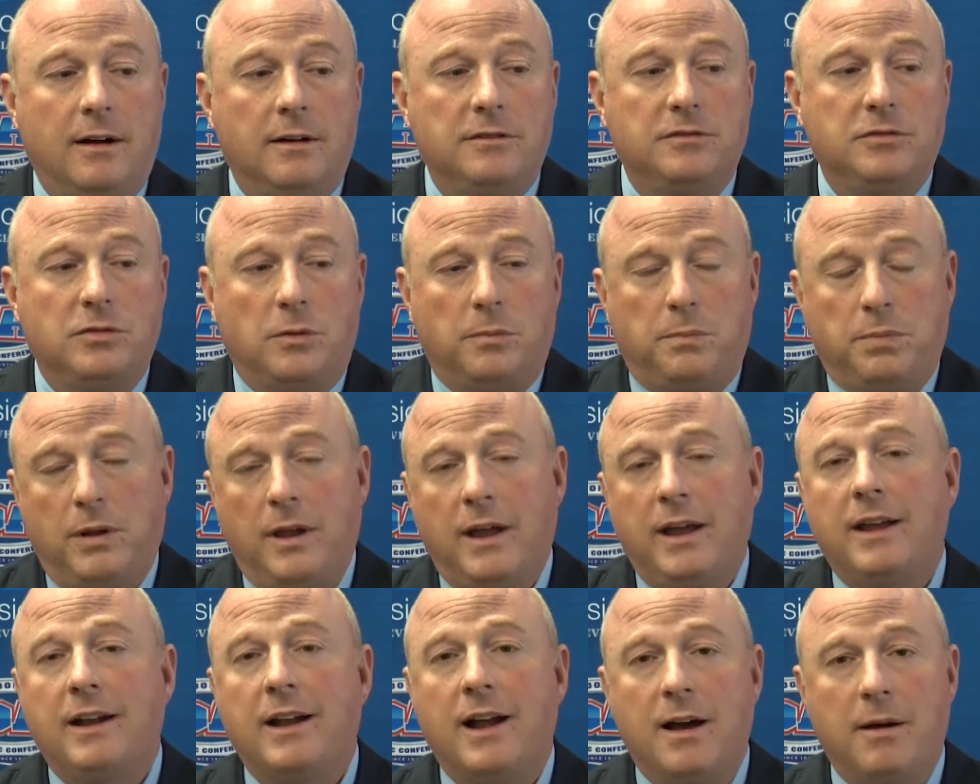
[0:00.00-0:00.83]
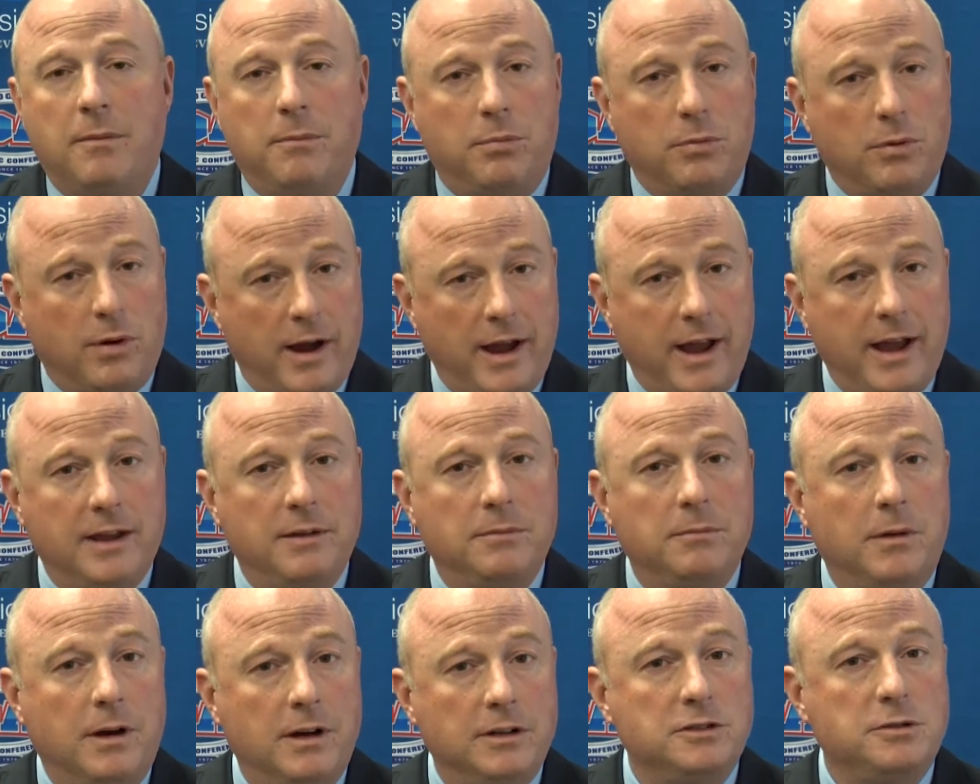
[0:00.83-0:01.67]
So playing our
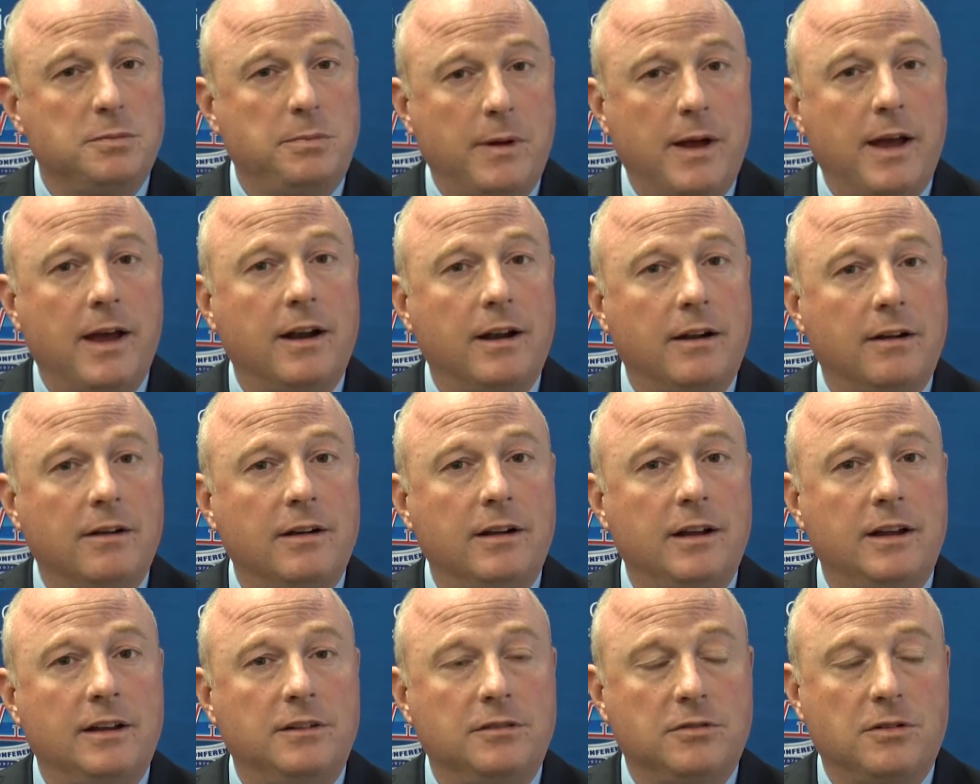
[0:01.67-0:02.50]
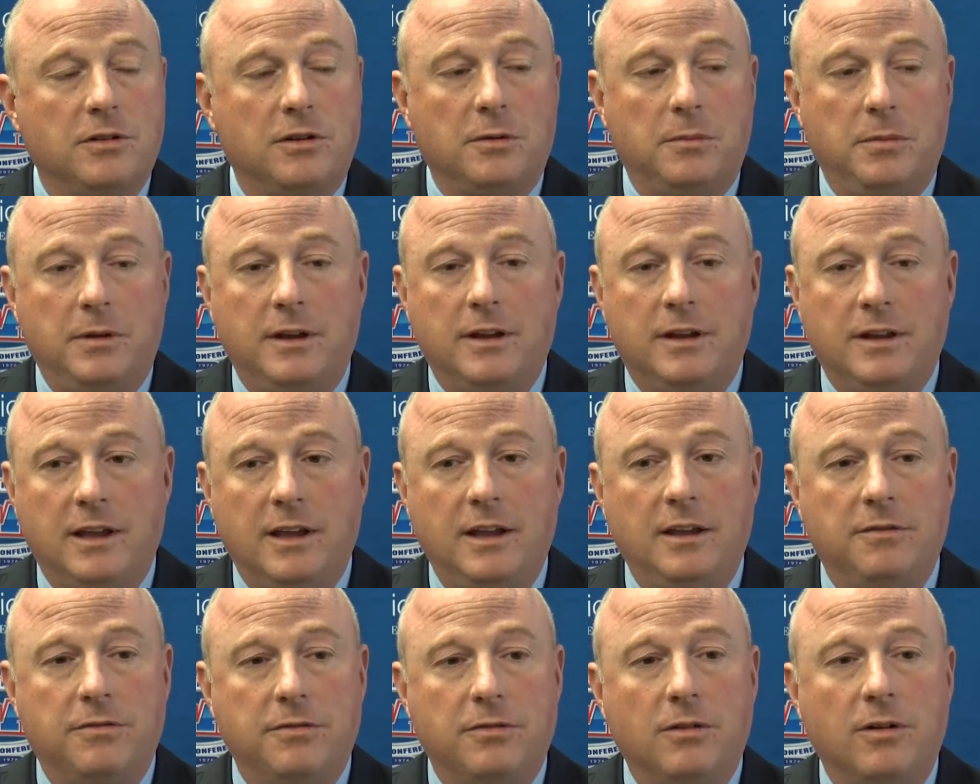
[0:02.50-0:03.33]
brand much better is going to be a
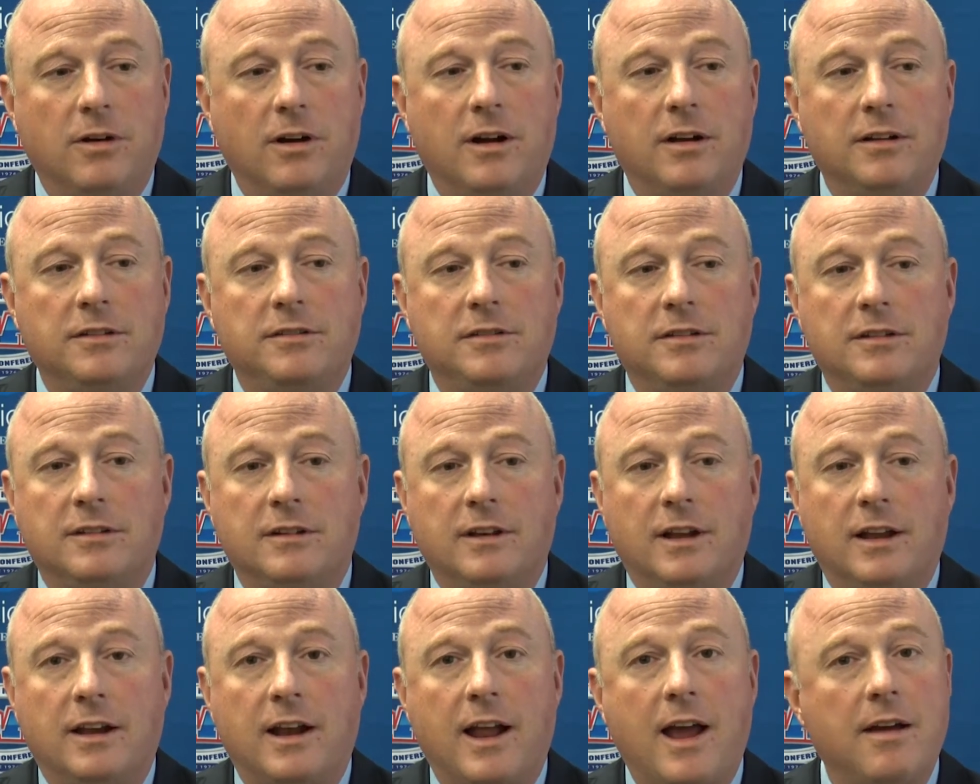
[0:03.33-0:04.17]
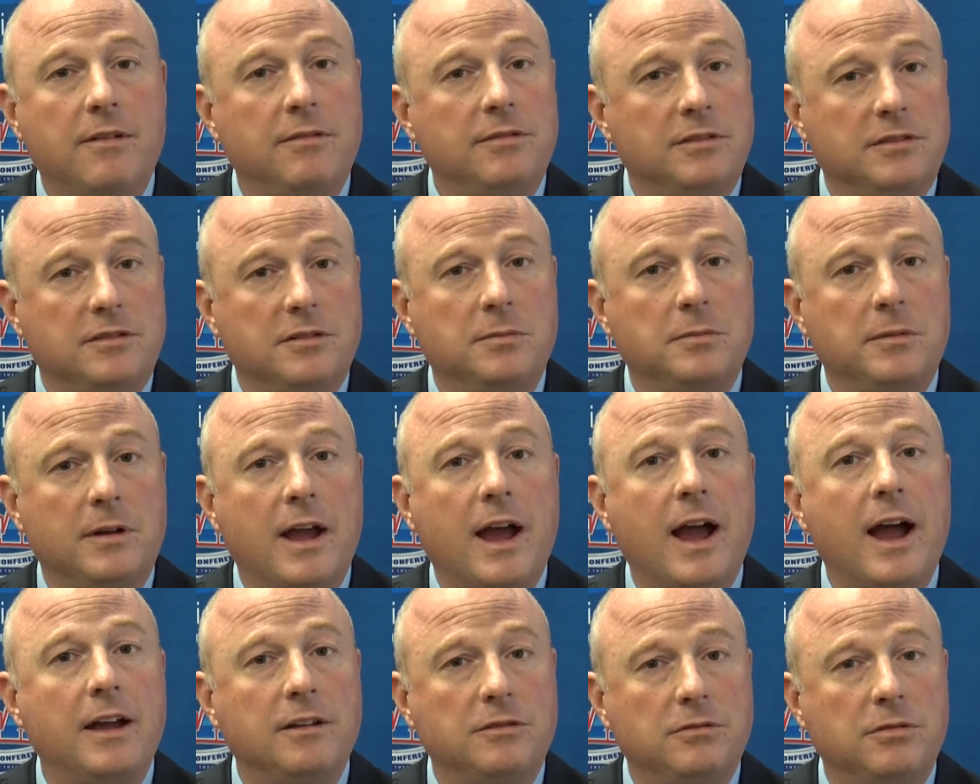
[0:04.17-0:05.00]
key for us, and having some
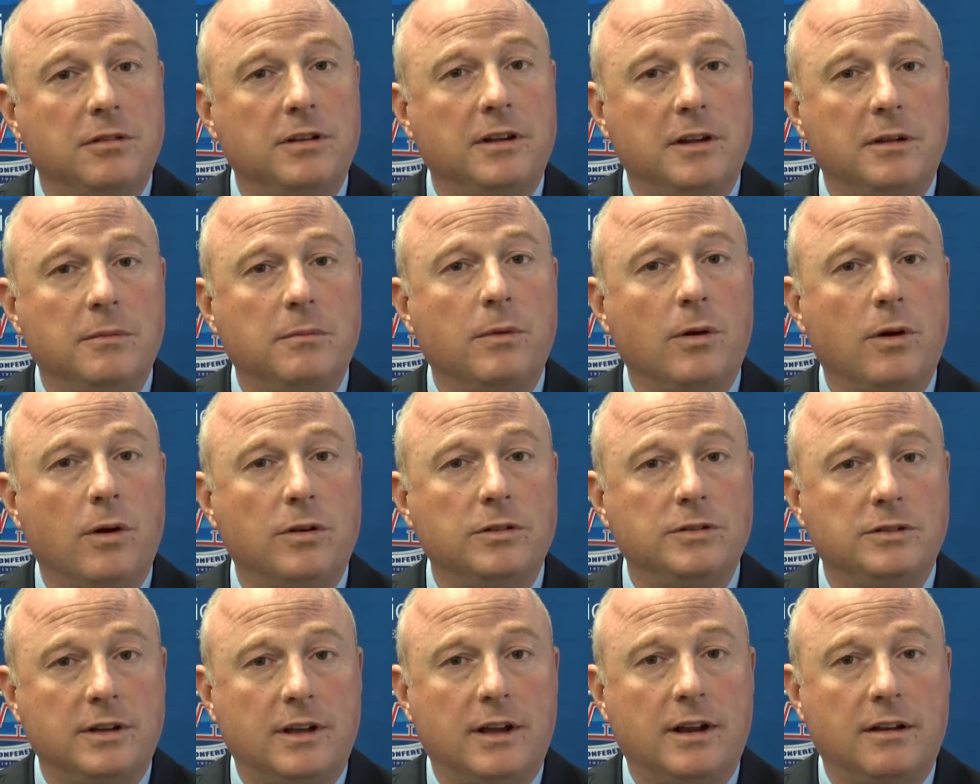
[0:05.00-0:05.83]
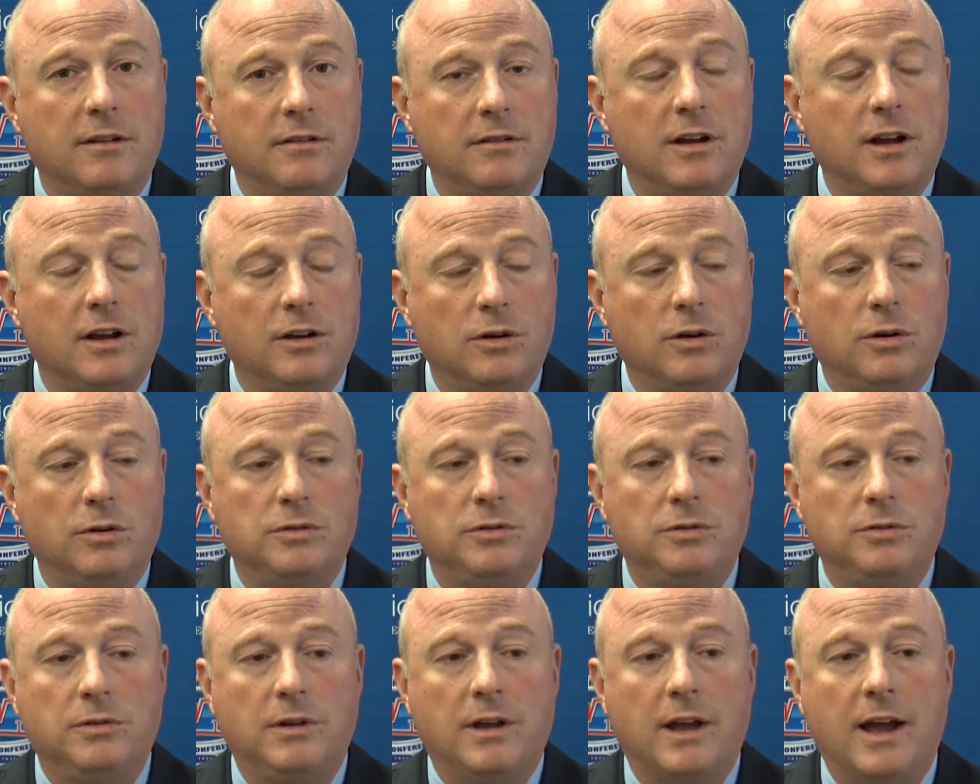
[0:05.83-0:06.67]
guys really emerge that are our
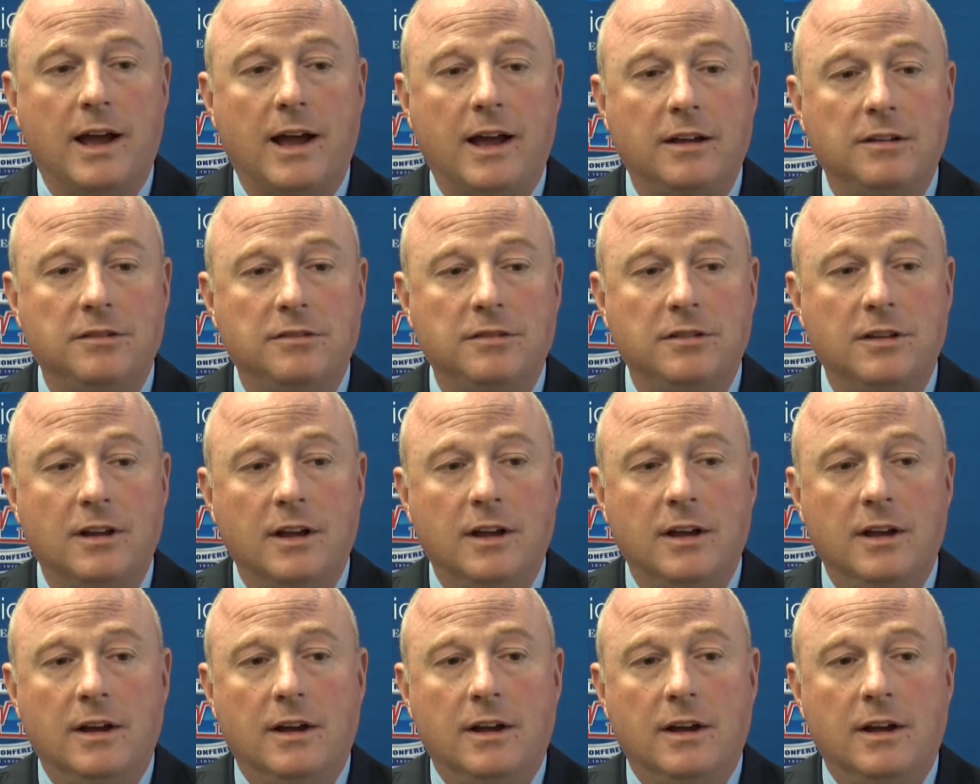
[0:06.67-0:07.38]
go-to guys.